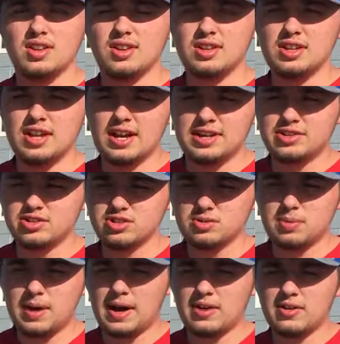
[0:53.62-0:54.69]

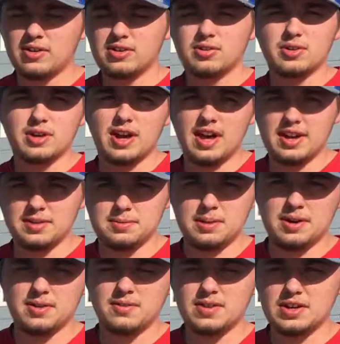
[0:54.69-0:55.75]
nitro powered or gas
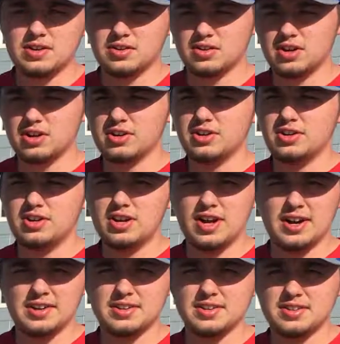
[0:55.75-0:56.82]
powered vehicles are
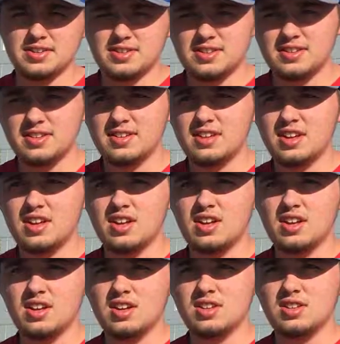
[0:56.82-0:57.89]
not
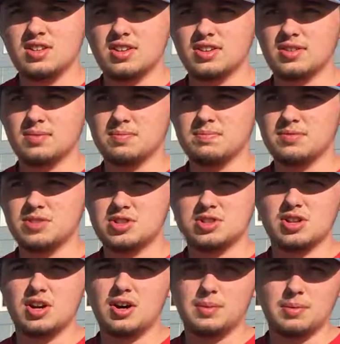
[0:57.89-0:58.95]
your
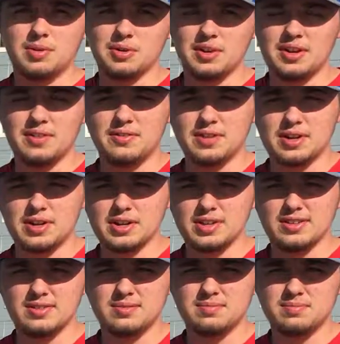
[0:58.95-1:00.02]
strong point if you're going
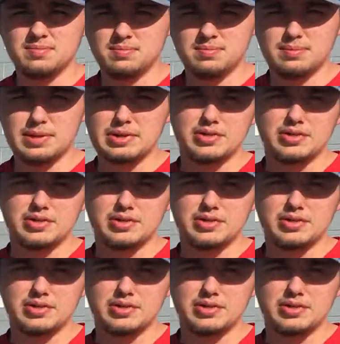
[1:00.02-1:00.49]
to be